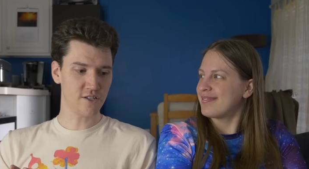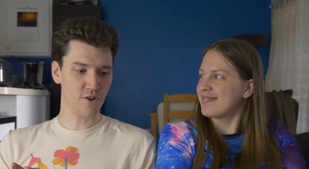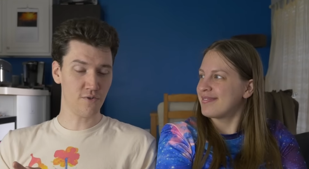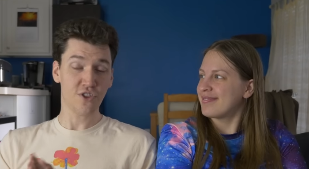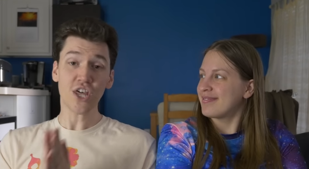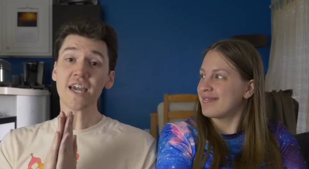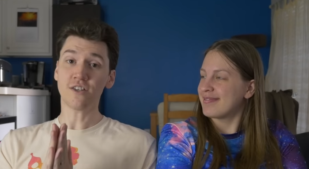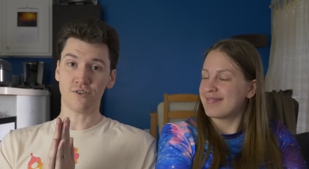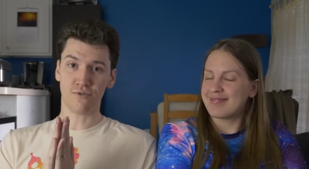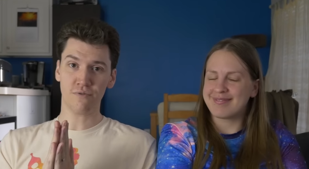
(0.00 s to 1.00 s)
Speaker 1: So thank
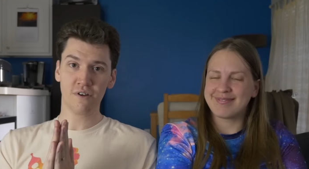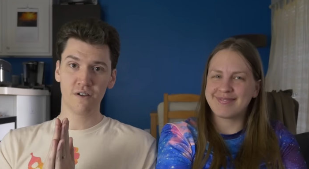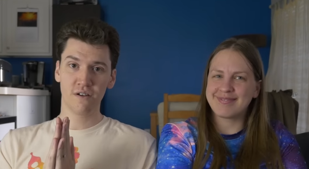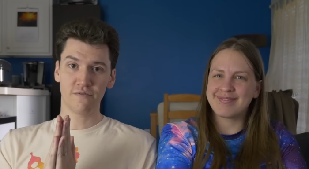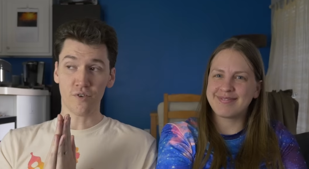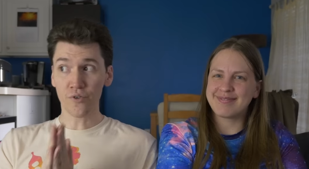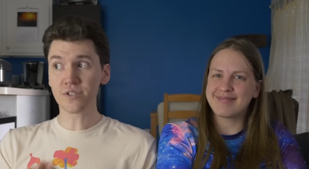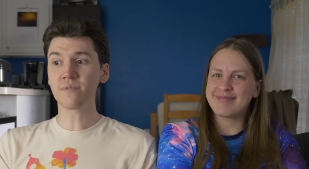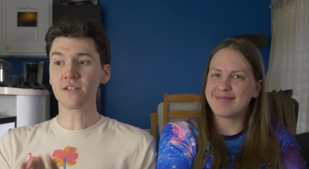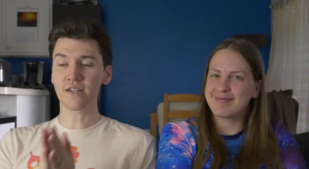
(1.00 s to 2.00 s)
you for
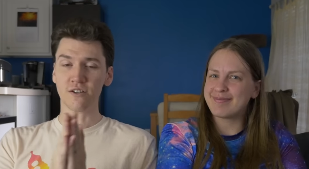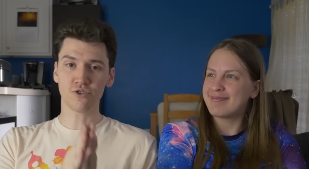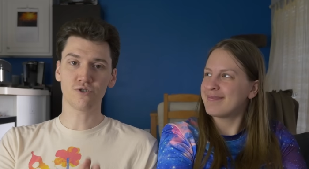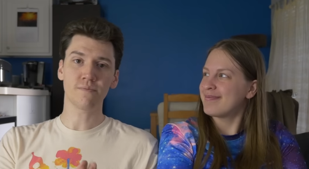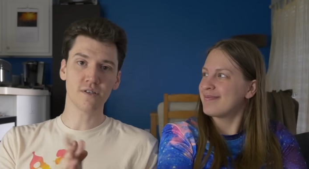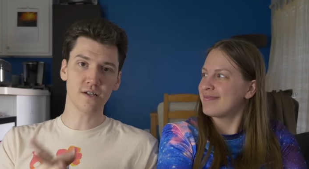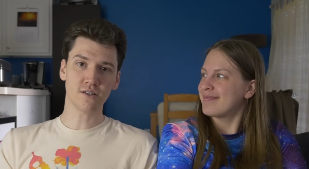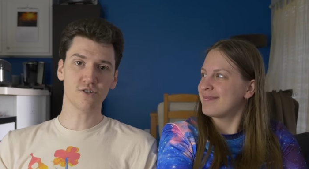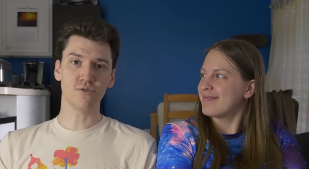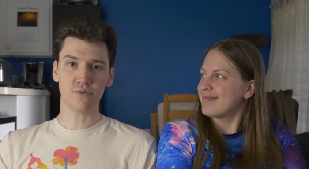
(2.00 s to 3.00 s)
ultimately contributing
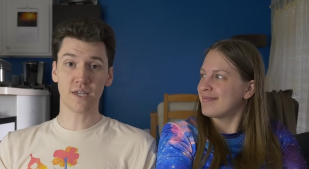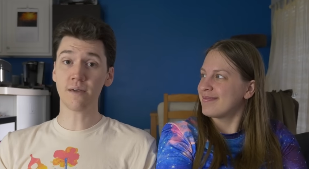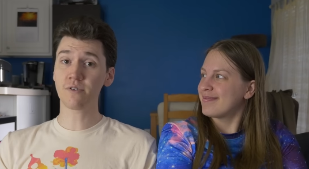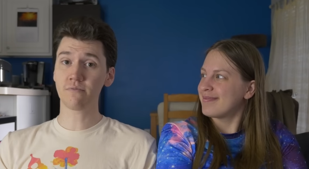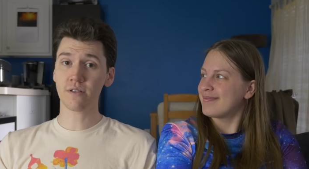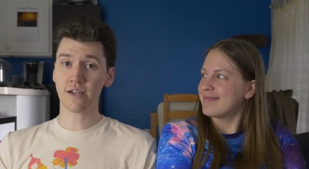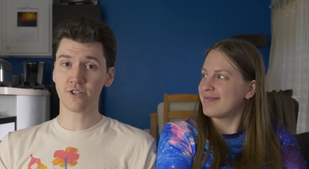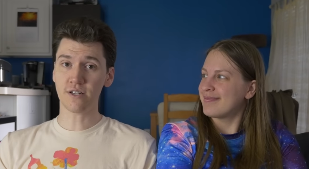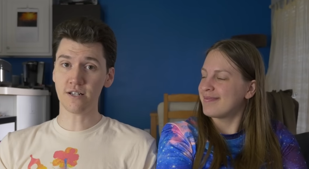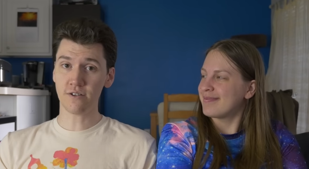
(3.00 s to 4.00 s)
to the GameCube
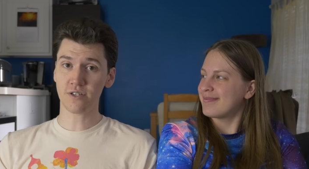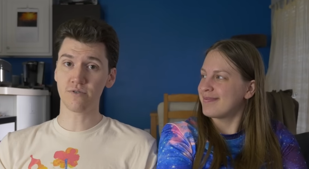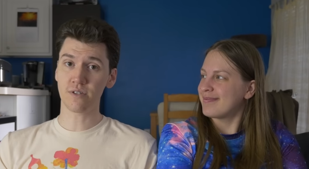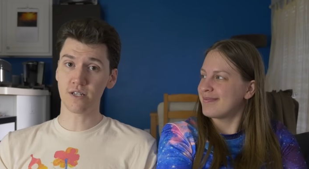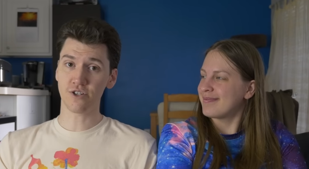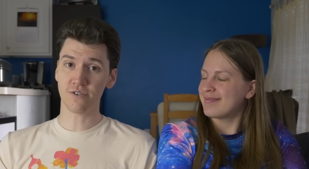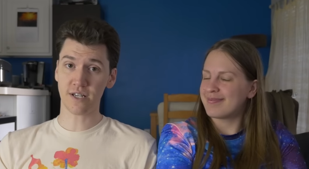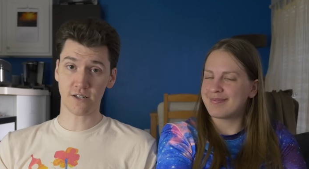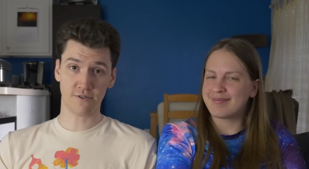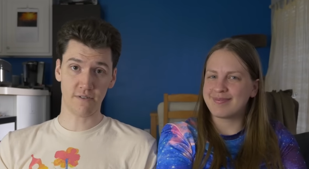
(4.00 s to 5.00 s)
collection and also to this year's
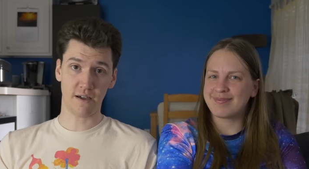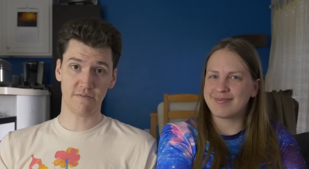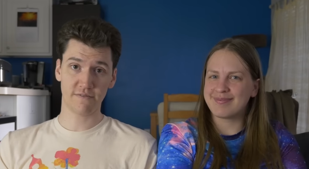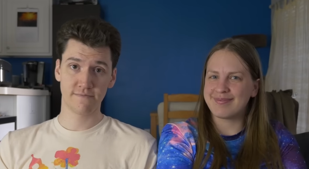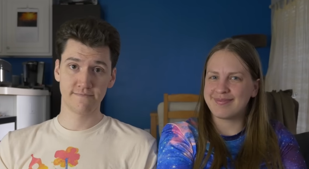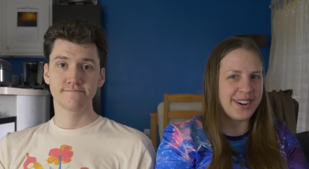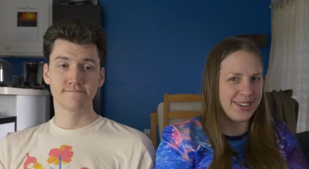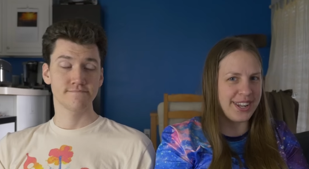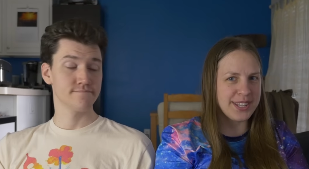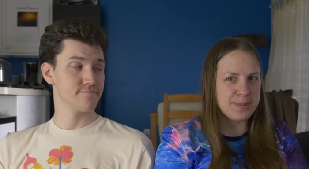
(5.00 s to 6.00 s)
Extra Life.
Speaker 2: Our
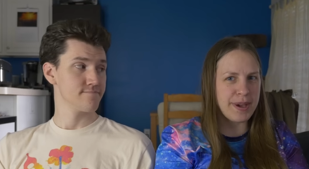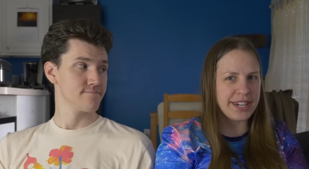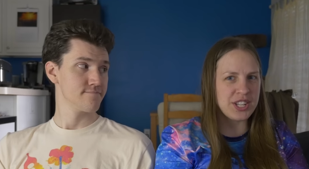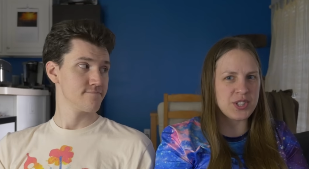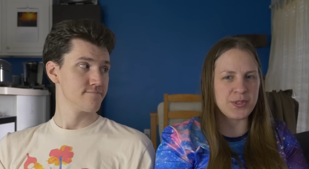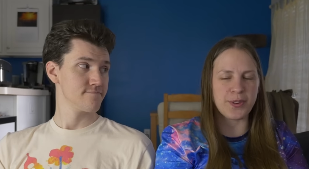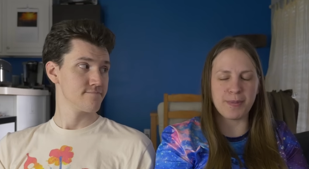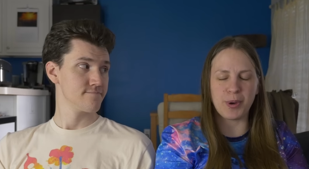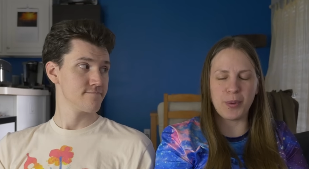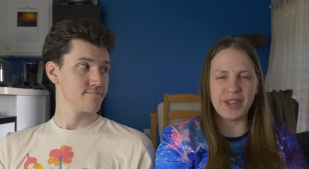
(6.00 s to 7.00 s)
next package is
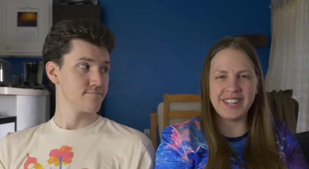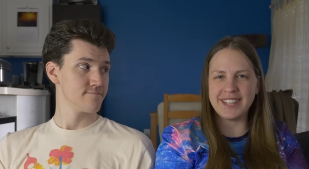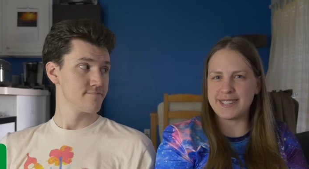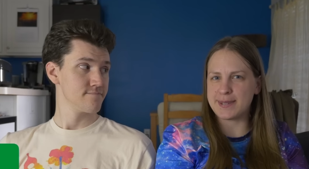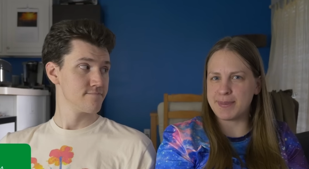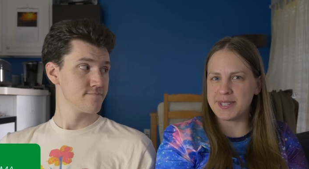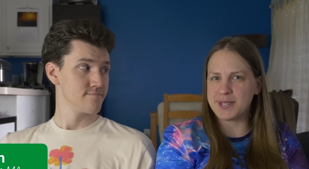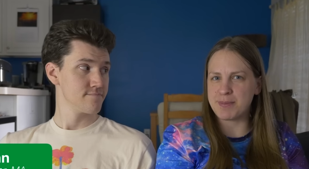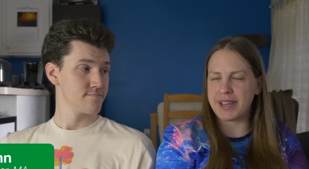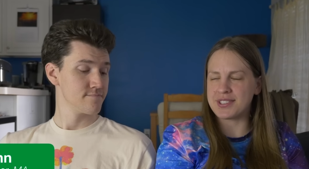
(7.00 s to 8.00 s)
from Quinn in
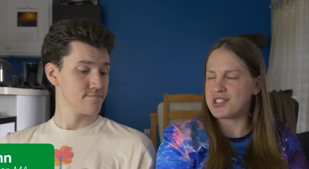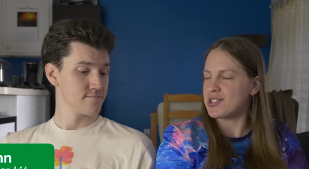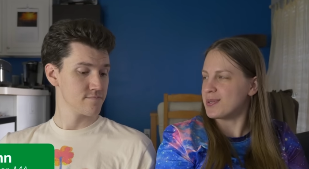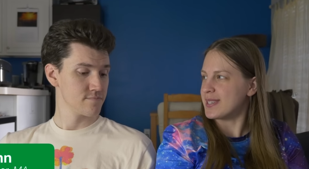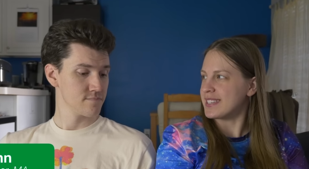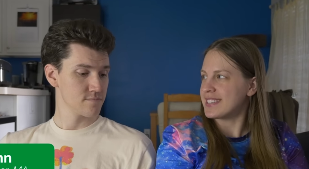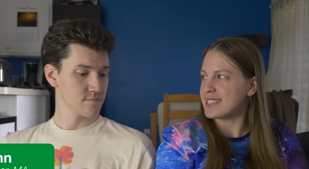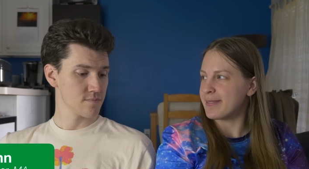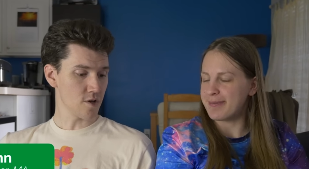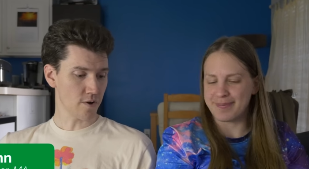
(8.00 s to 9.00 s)
Spencer,
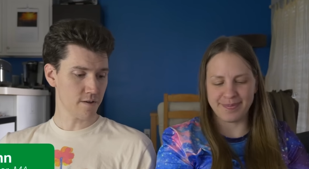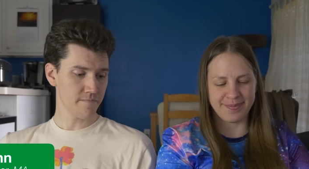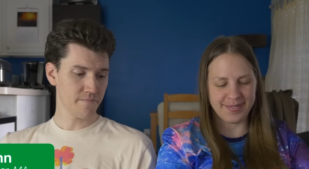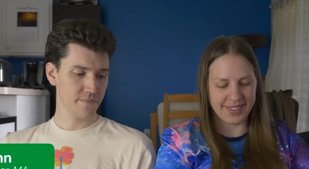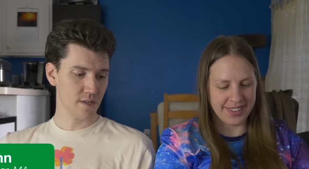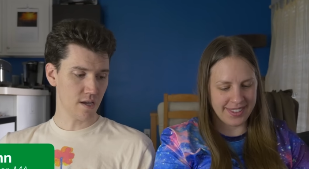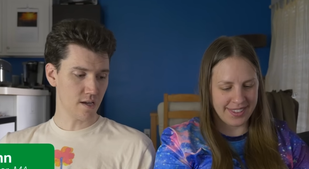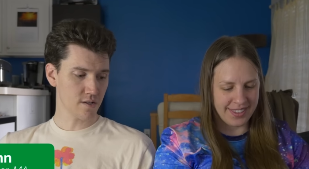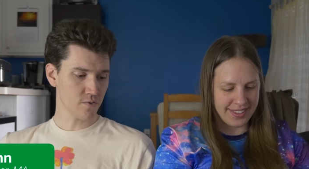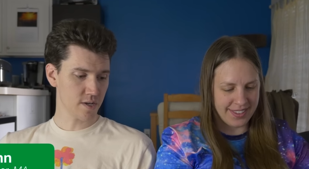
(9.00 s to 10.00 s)
Massachusetts.
Speaker 1: Okay,
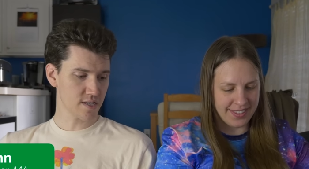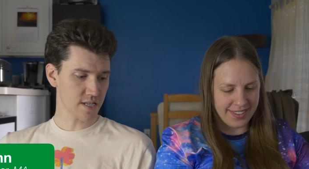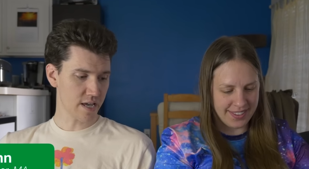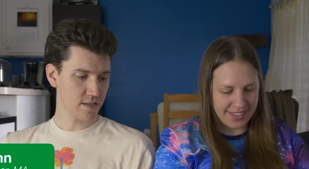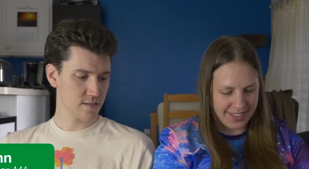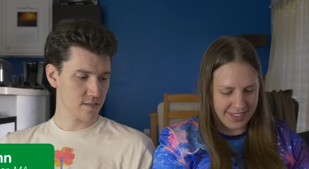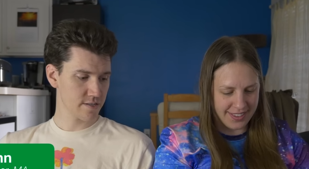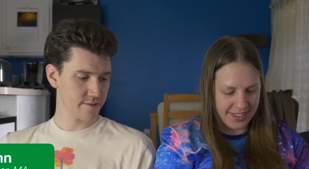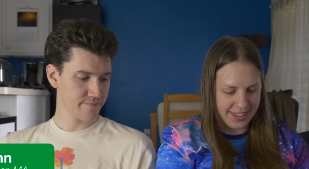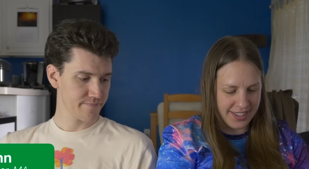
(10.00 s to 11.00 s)
and Quinn
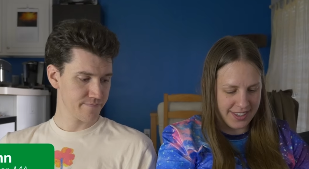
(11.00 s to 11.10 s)
sends